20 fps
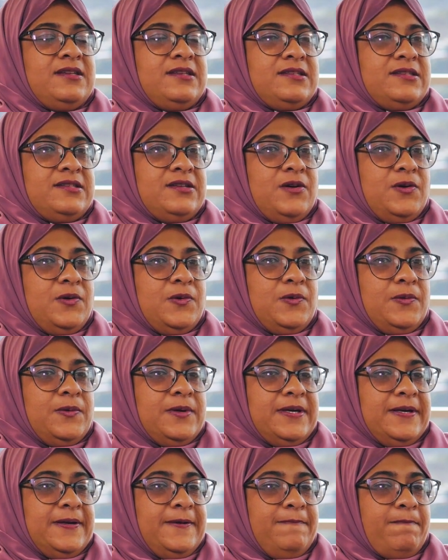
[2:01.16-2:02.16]
So
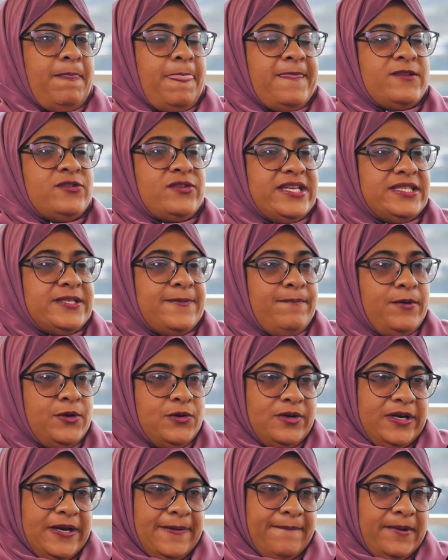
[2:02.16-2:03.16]
as a
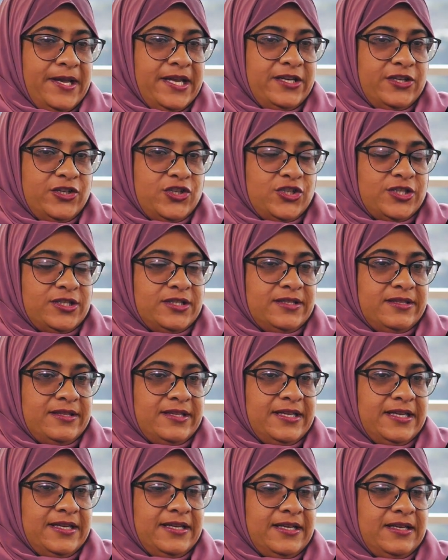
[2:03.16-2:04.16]
program manager
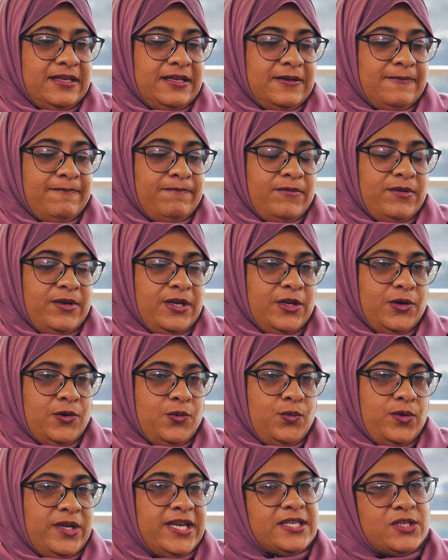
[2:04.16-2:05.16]
there, you
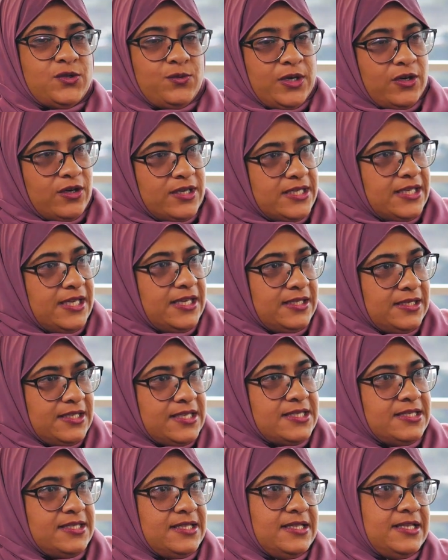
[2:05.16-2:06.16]
know, yes, we conduct
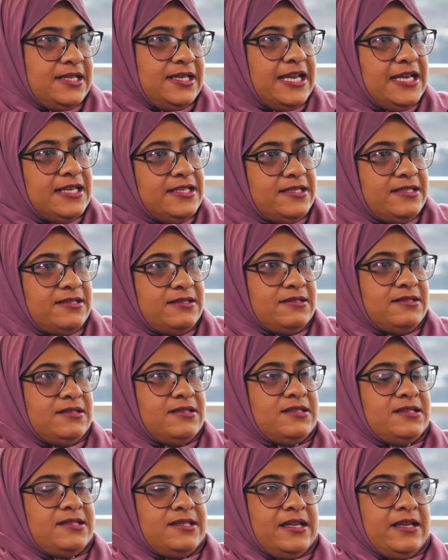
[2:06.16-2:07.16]
tests and
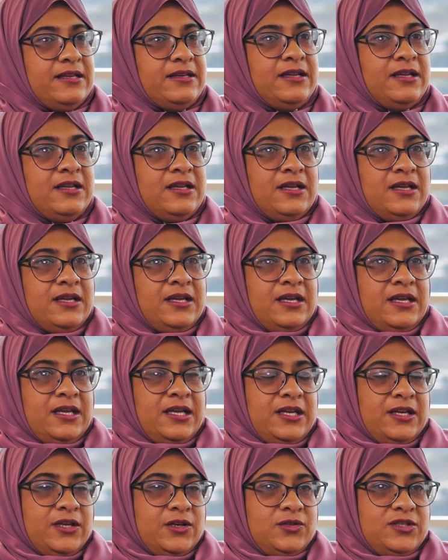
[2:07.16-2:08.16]
analysis and,
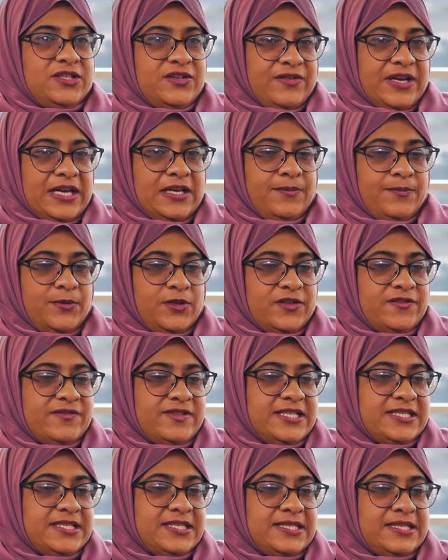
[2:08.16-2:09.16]
you know, develop all of
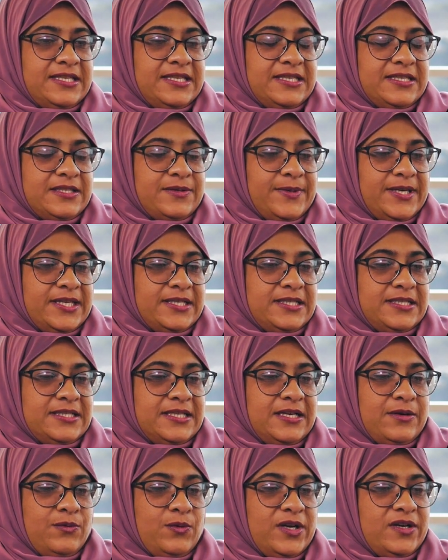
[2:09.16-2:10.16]
these things. But
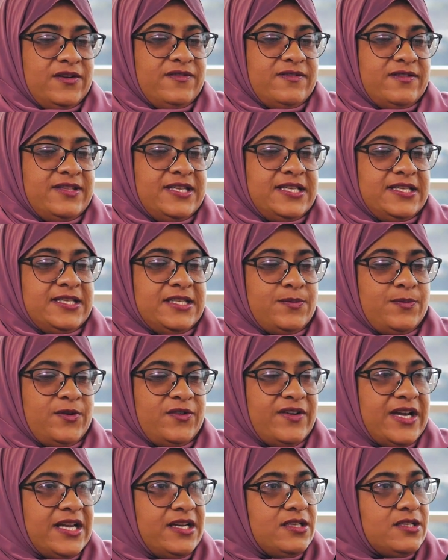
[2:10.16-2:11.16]
one of the things is
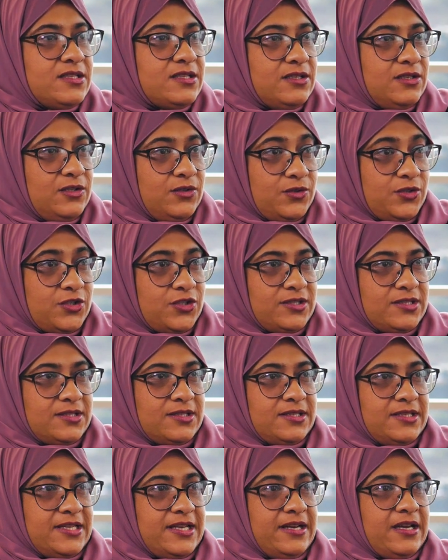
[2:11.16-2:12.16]
providing
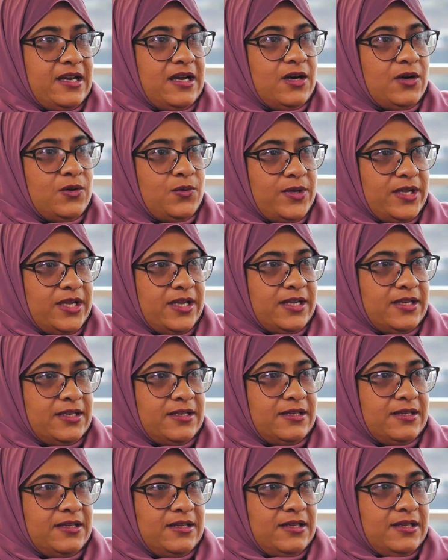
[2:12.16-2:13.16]
solutions and how we
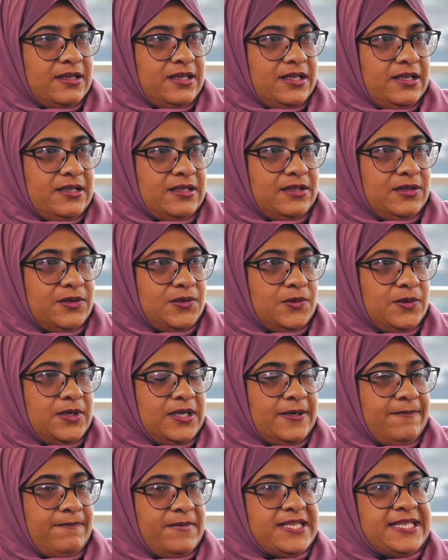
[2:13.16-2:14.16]
can, you know,
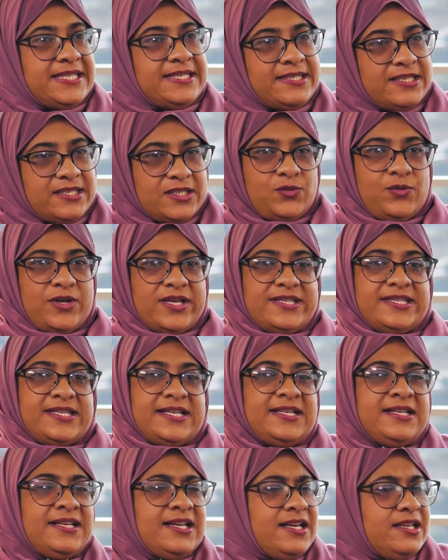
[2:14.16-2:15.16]
assist, whether it's a
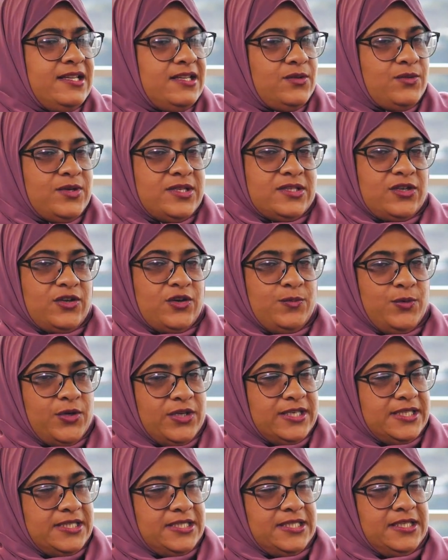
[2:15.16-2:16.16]
client, whether it's a
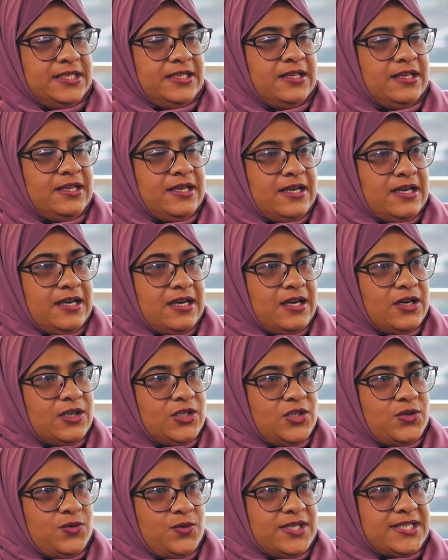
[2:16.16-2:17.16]
community, how
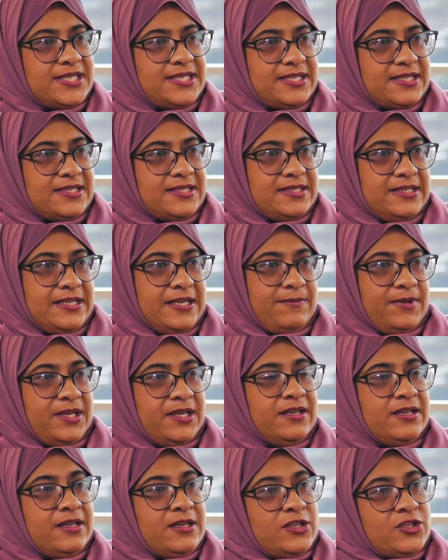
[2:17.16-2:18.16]
do we assist them?
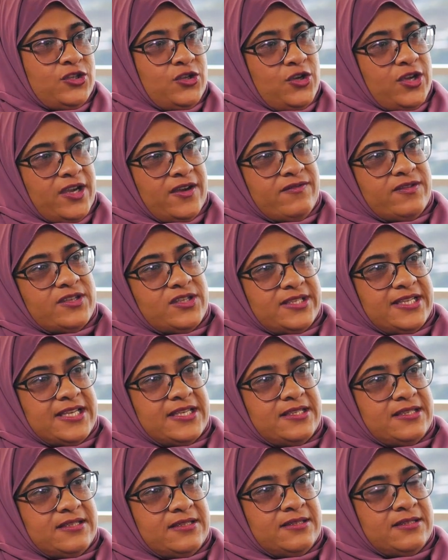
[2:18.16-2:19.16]
And so you have this
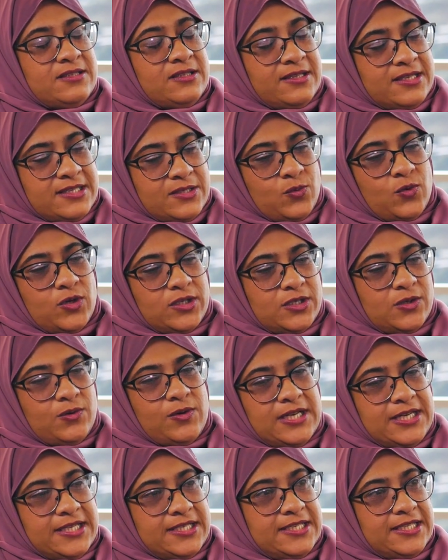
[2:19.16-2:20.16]
test, this water
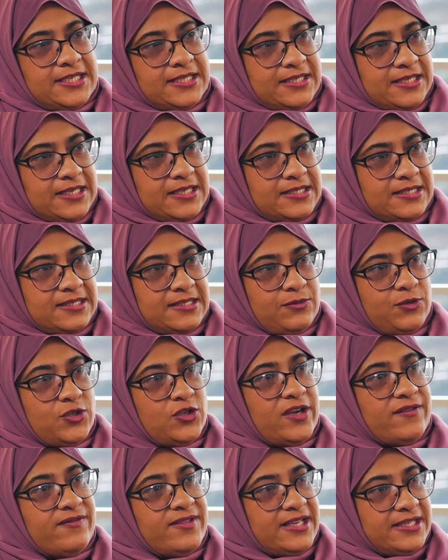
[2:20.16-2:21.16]
quality test. You
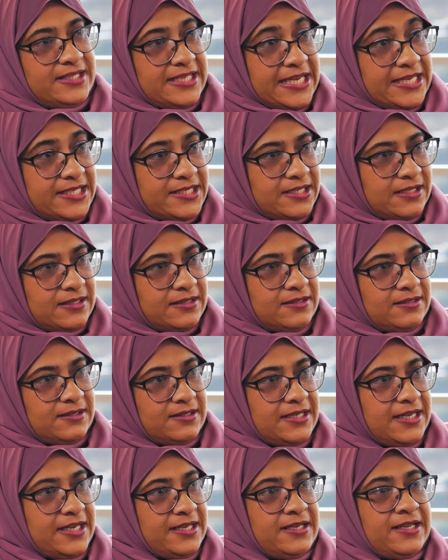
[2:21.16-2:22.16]
have that data,
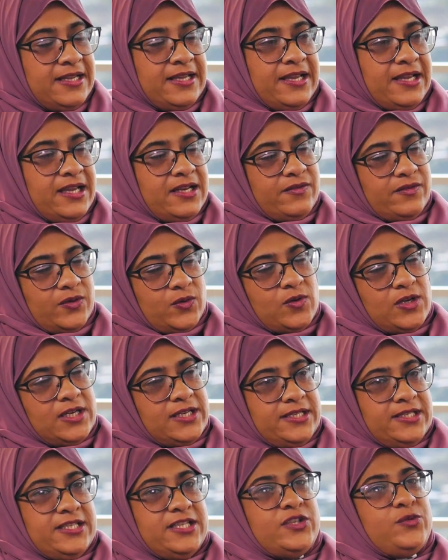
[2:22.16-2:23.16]
right? And if the
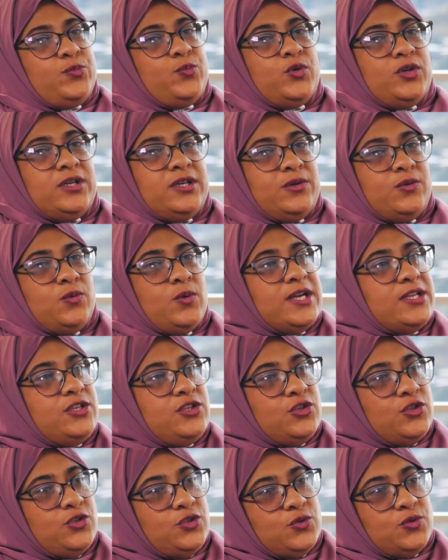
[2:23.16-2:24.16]
quality is poor, what
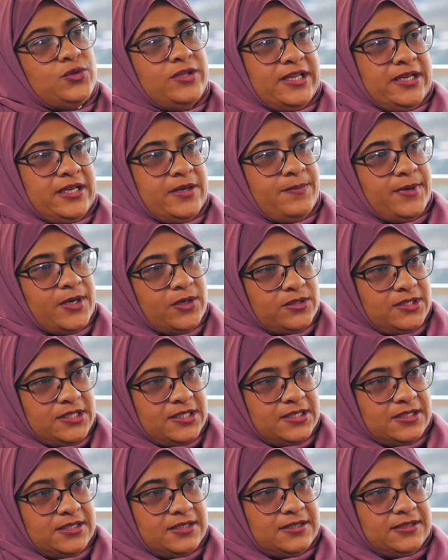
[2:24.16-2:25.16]
do you do then about
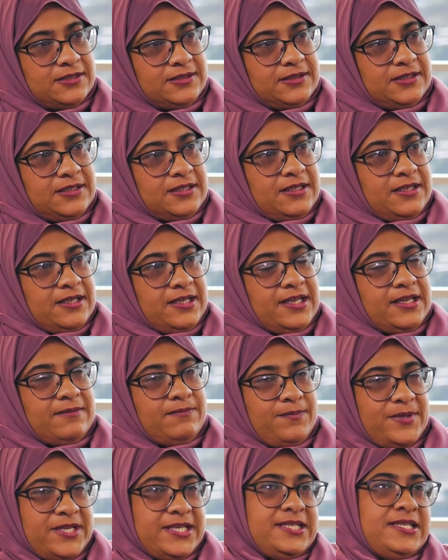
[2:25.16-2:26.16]
it?
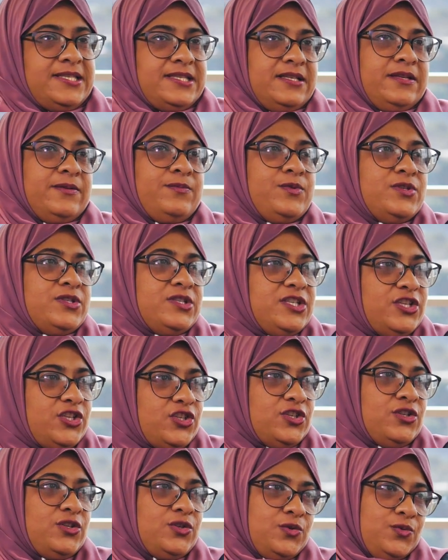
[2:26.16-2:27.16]
And PEETS is in a
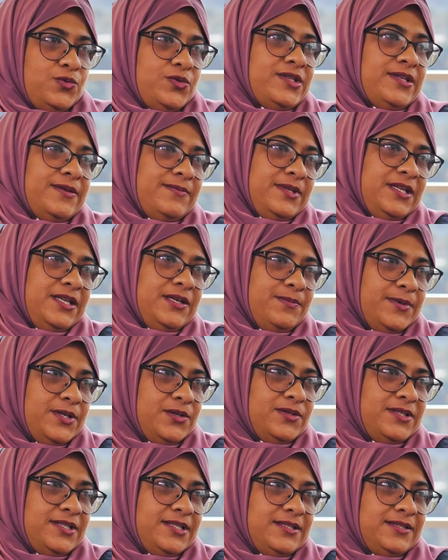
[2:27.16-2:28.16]
position to do something
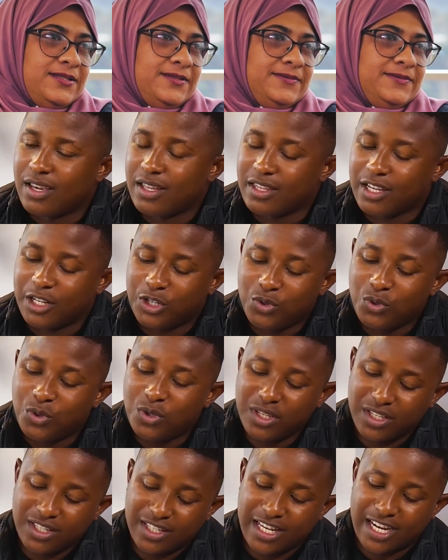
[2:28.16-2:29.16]
about it. And there are two
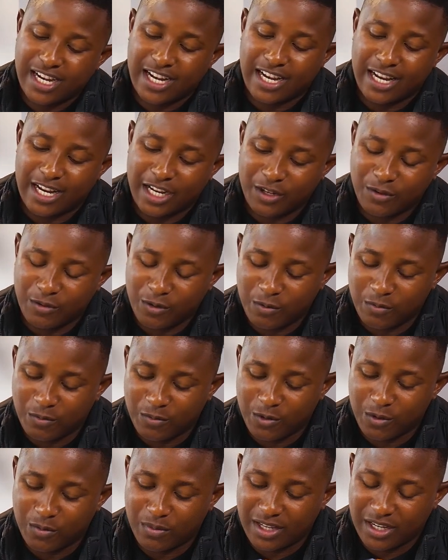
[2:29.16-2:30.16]
things that I liked from
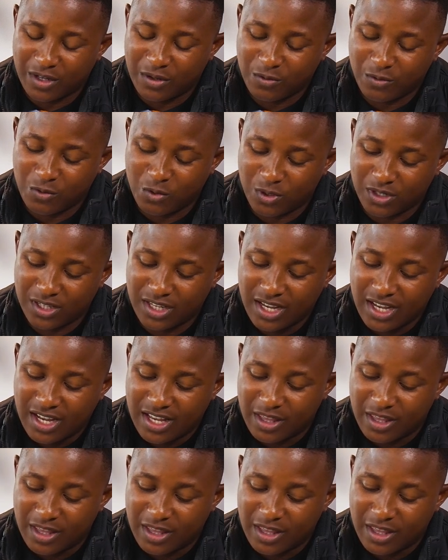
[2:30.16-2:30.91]
that, of course.